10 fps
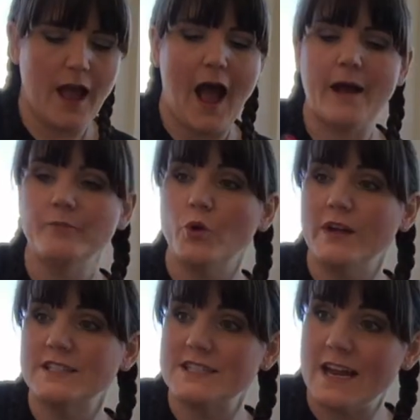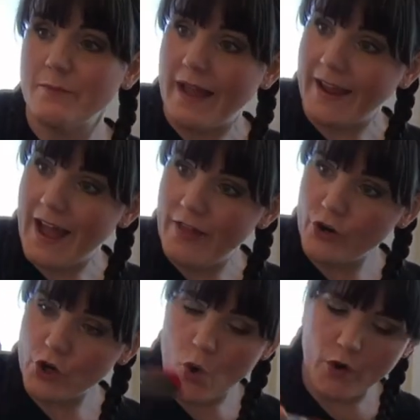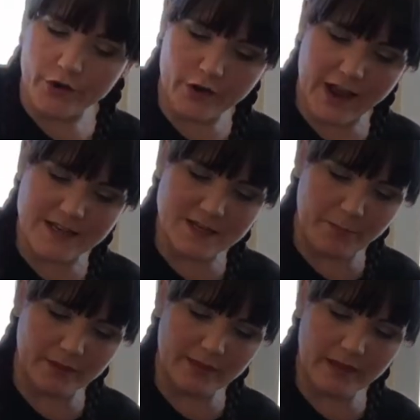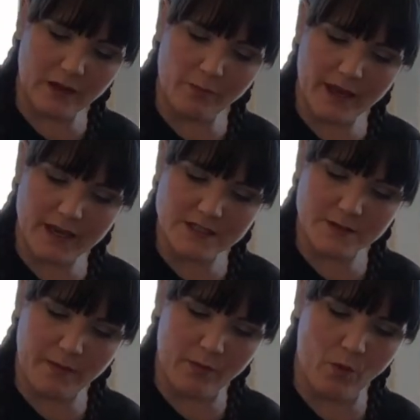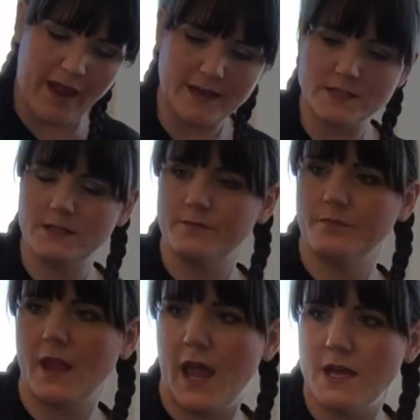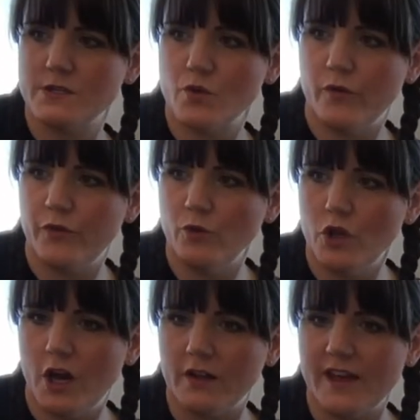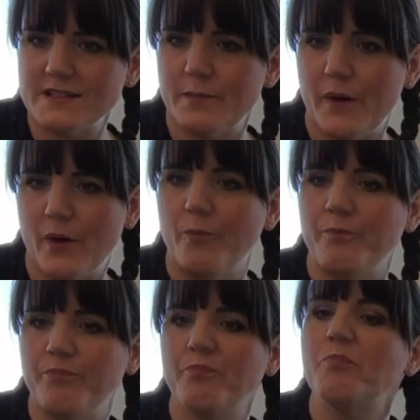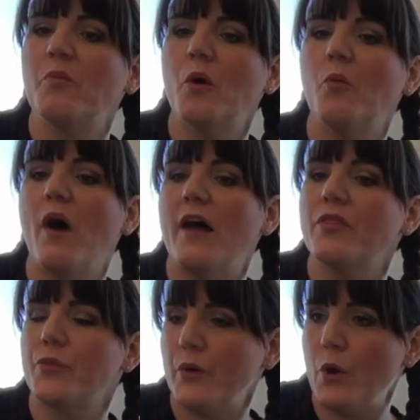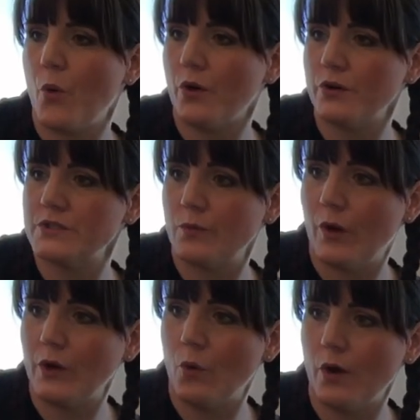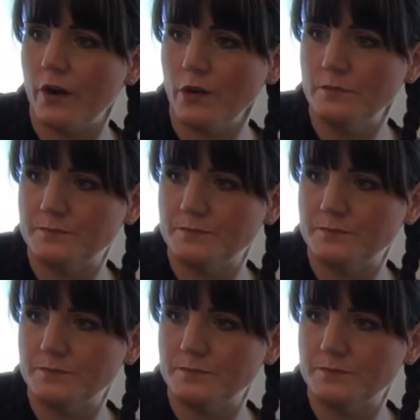I'm going to take my other corner and dip a little bit into my white, okay? So if you look, that's about, what, 3/4 of 1/4?